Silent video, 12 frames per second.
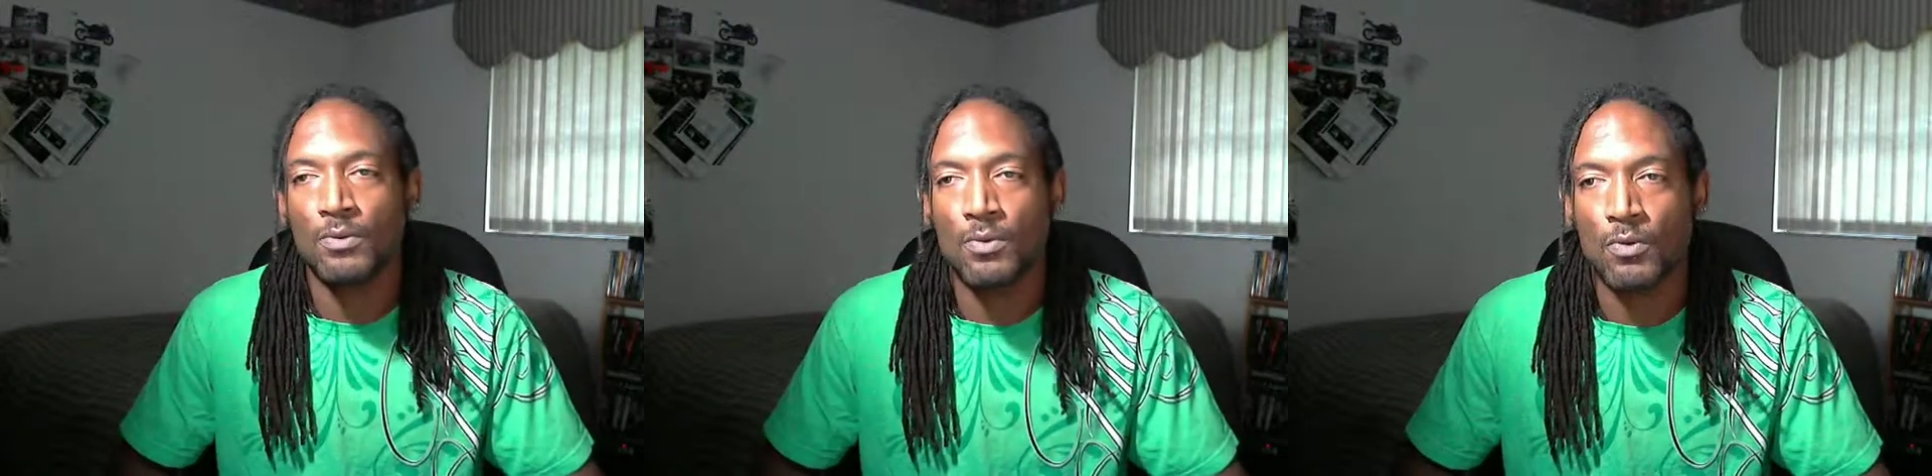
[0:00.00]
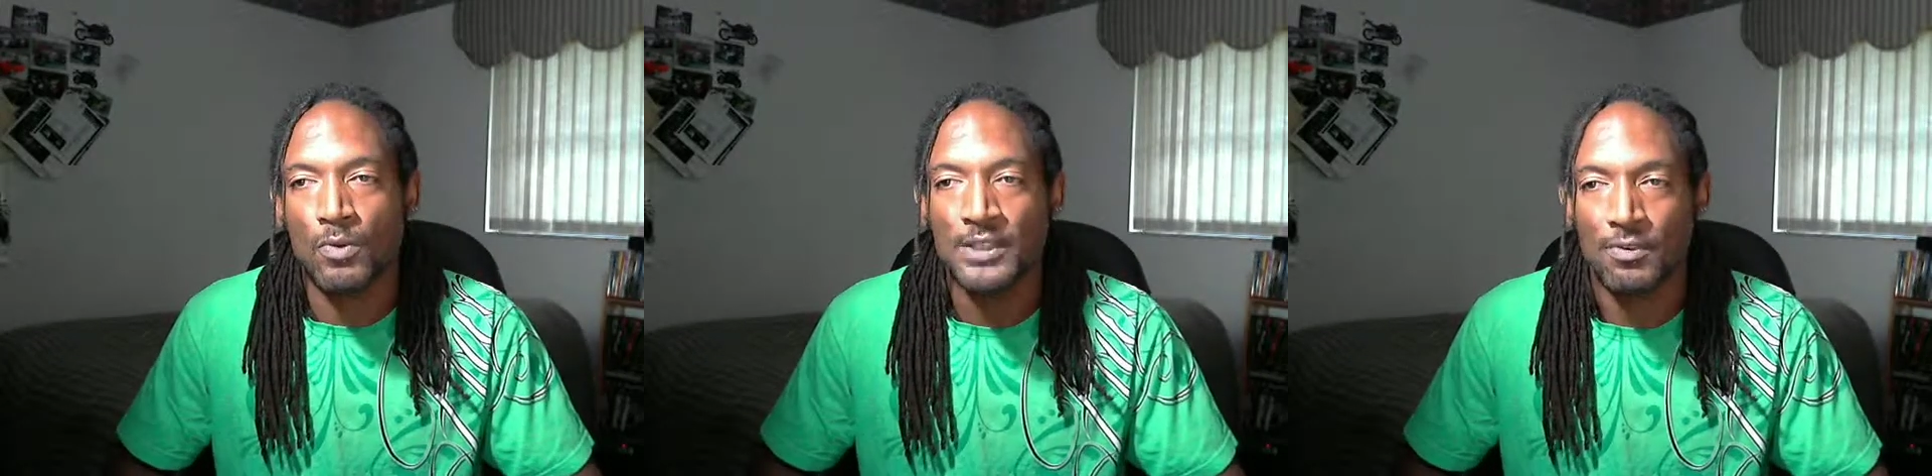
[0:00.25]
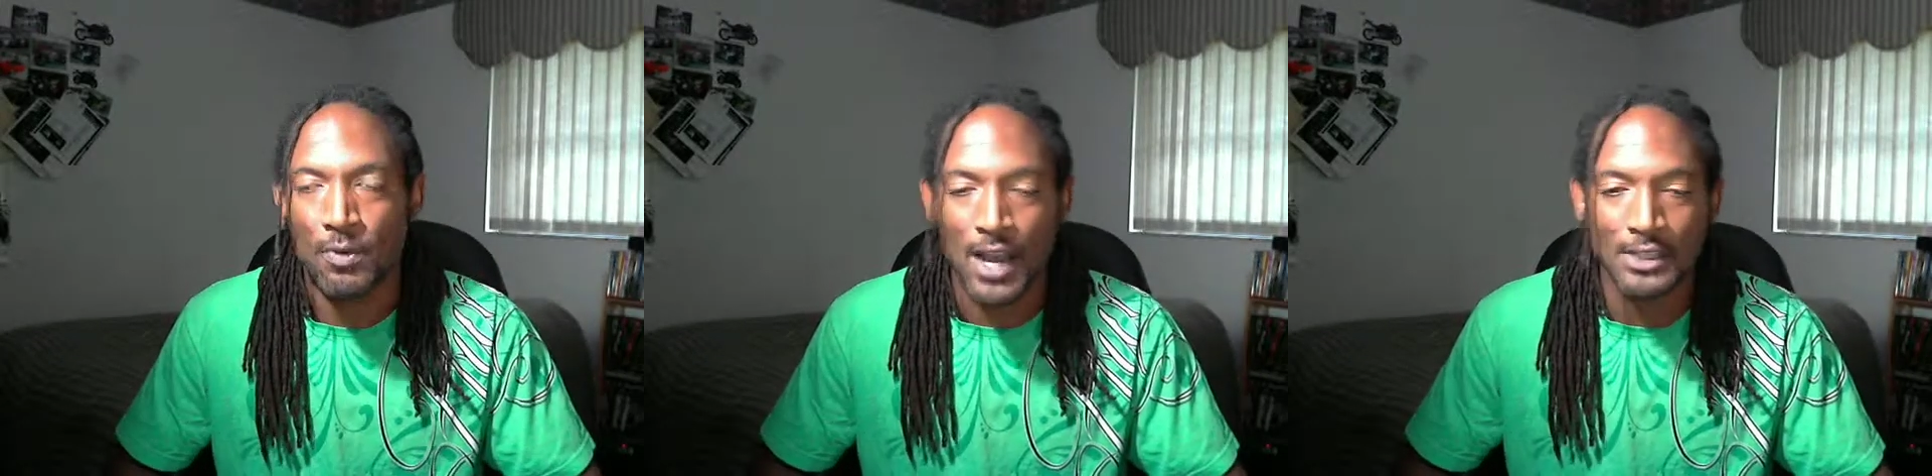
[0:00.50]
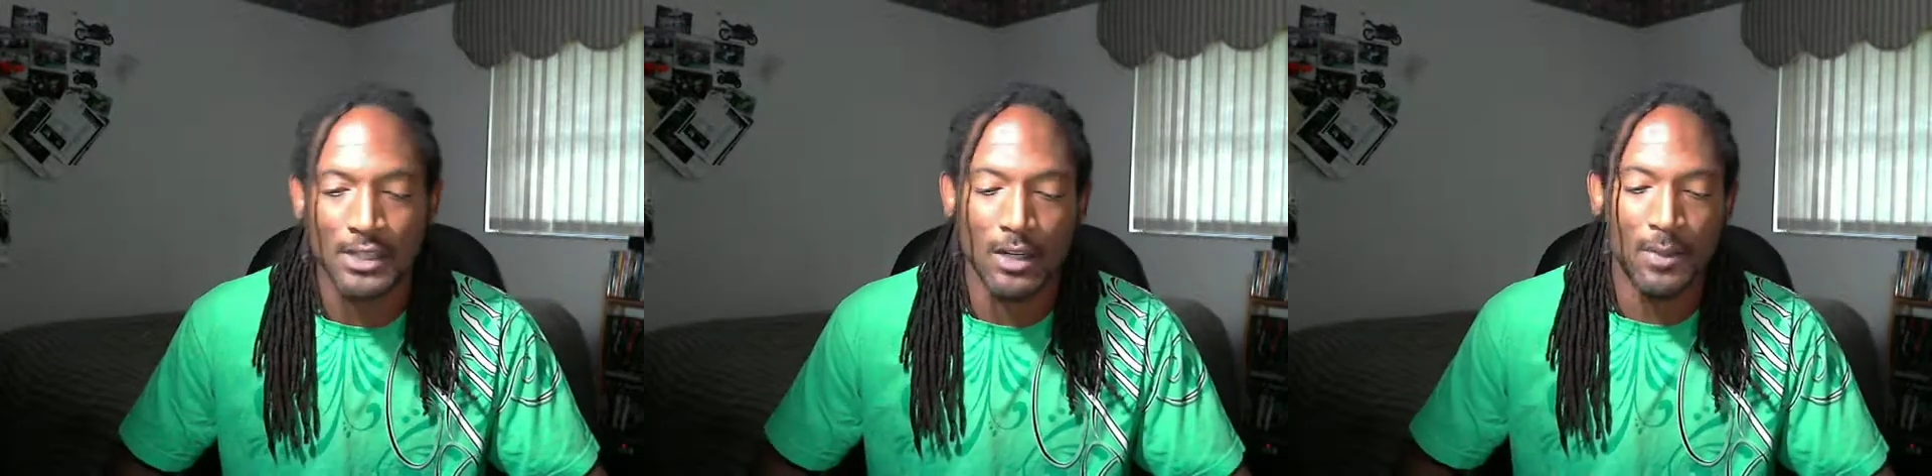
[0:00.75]
and
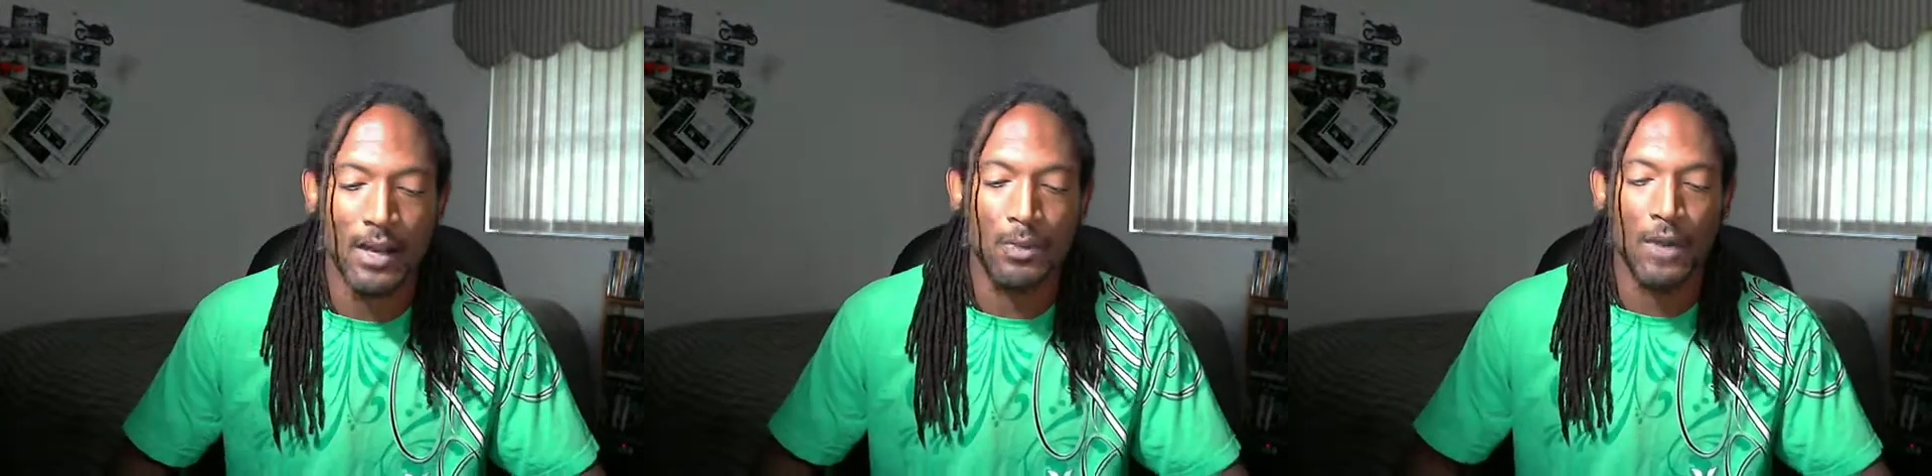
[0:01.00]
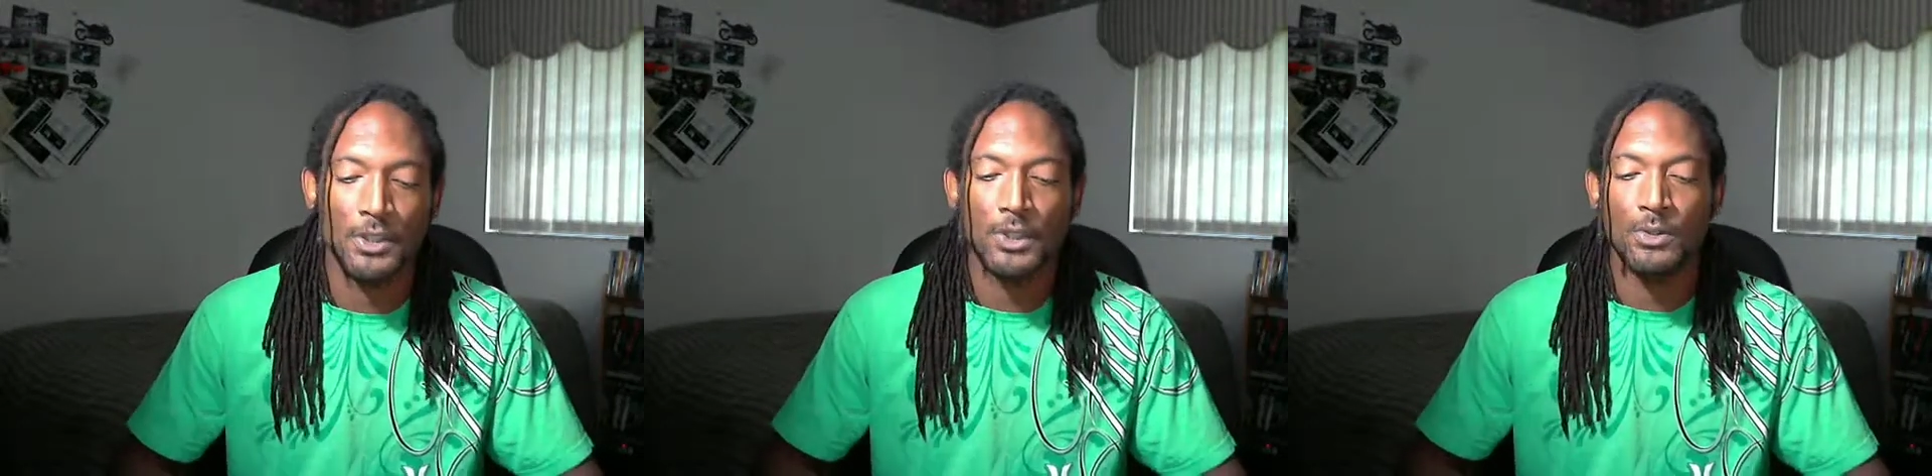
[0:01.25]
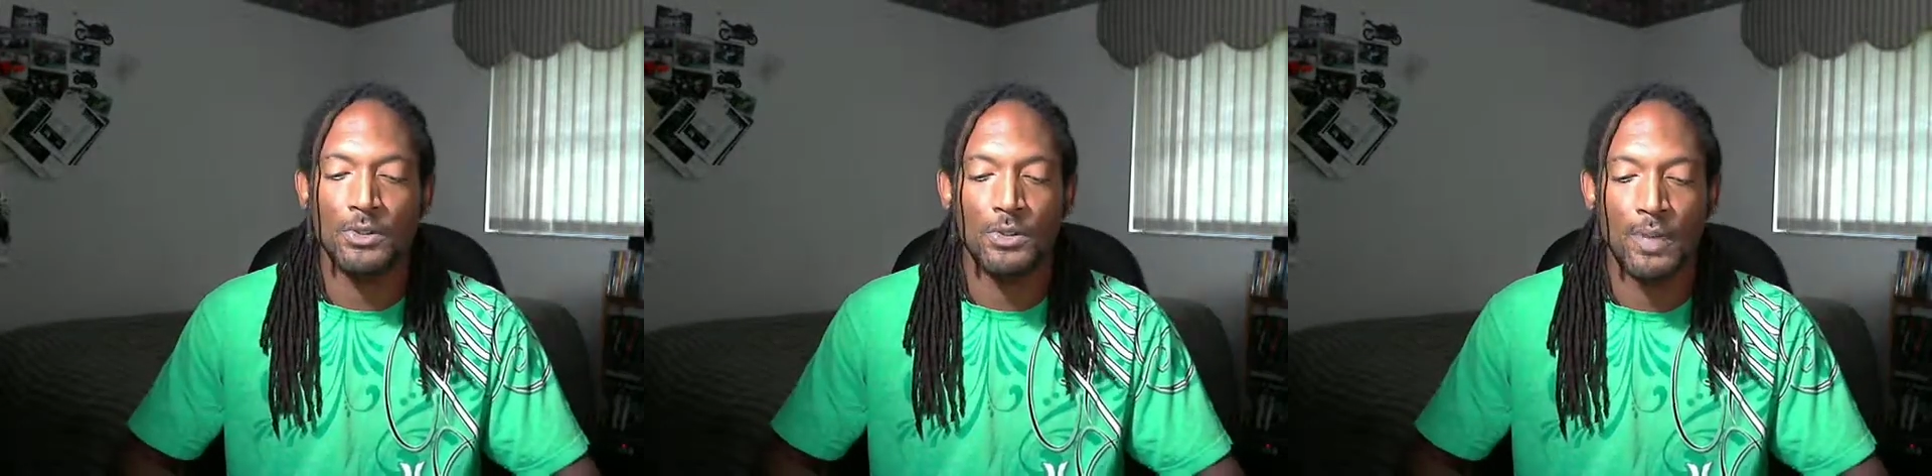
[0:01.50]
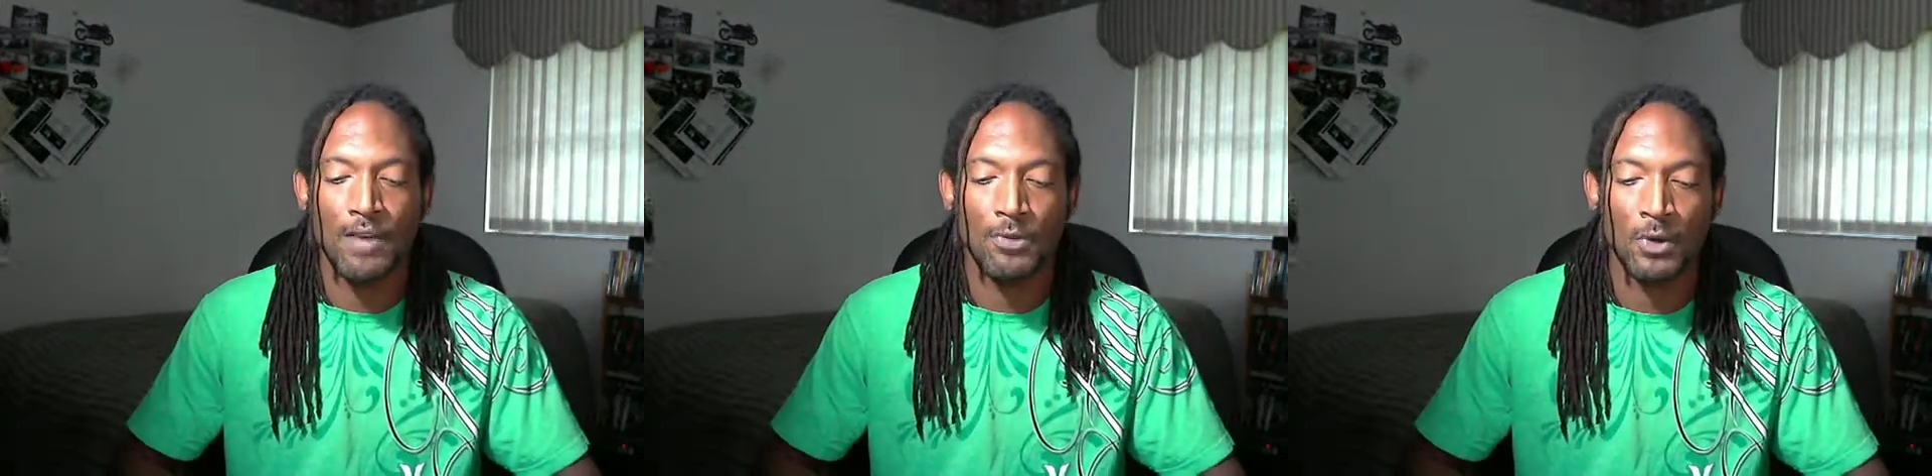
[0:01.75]
any Android enabled
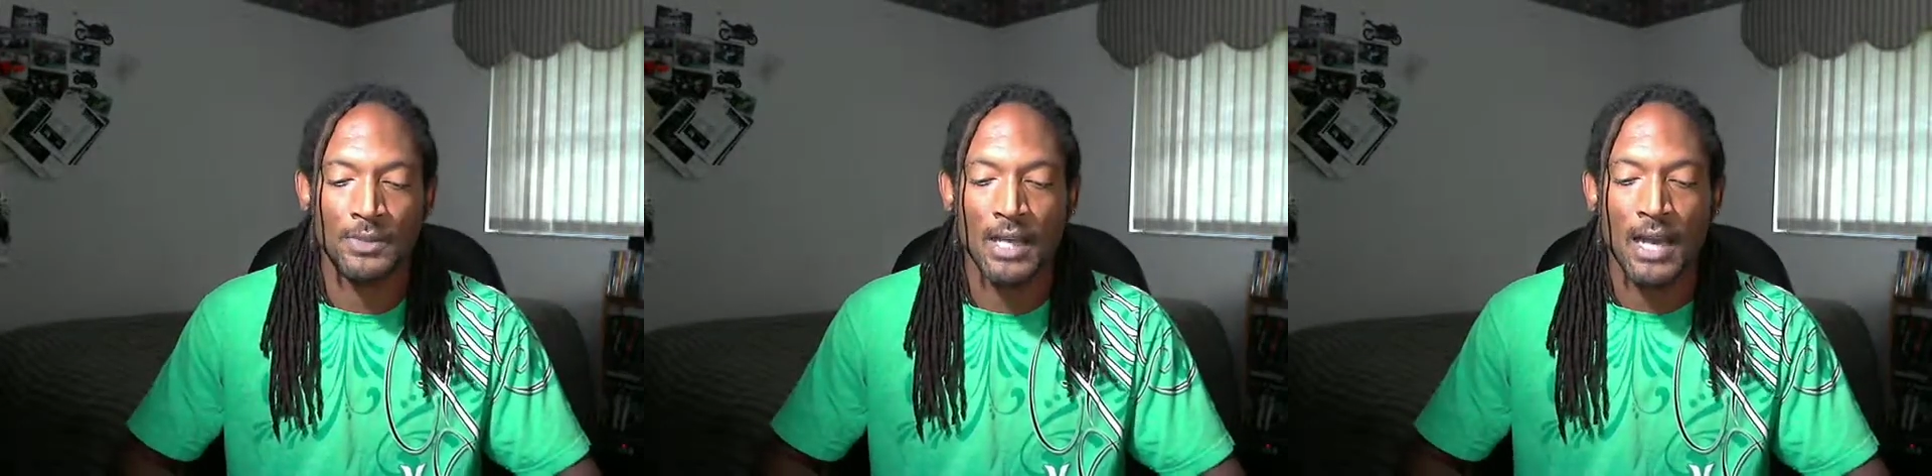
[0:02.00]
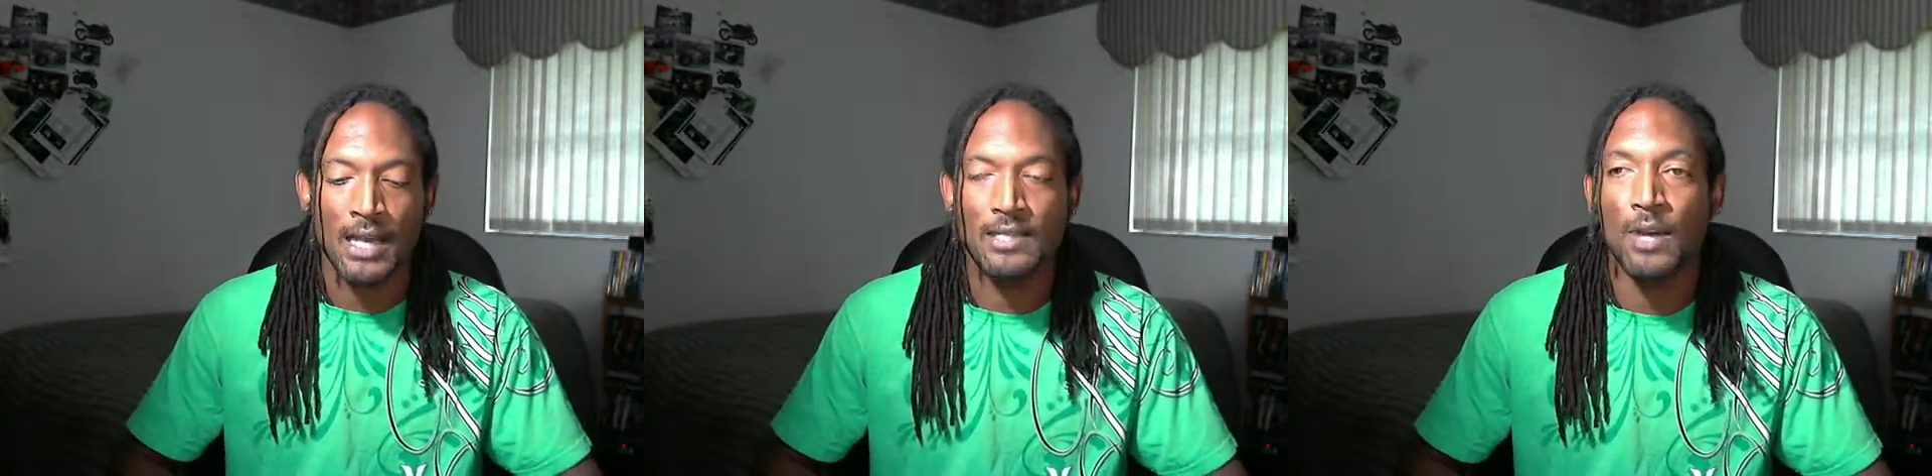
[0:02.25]
devices.